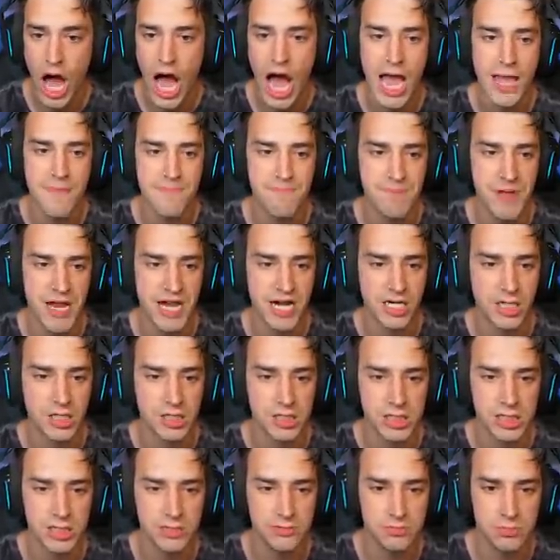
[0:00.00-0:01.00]
I
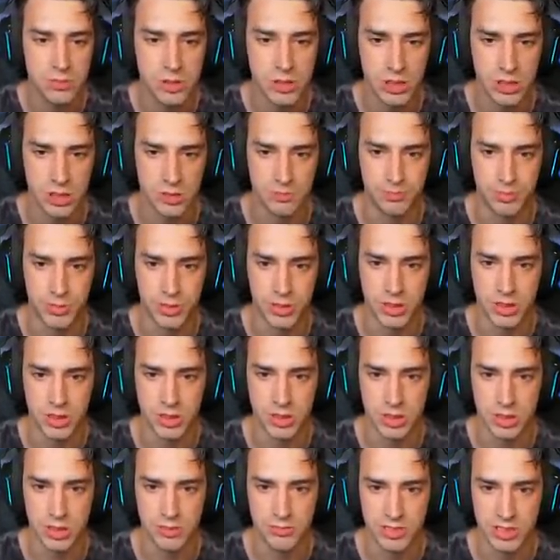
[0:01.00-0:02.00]

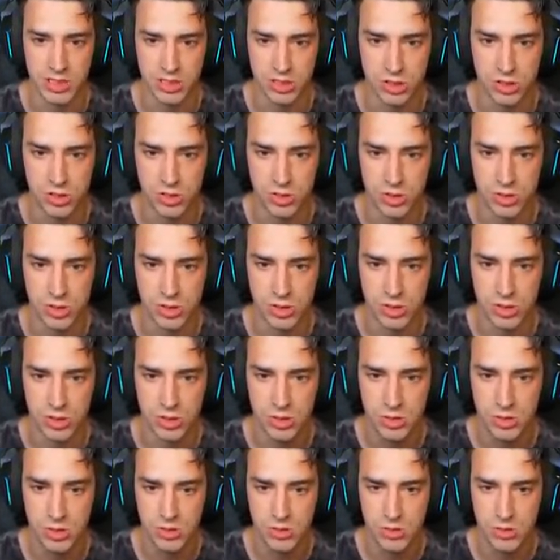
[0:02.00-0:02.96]
barely missed, dude.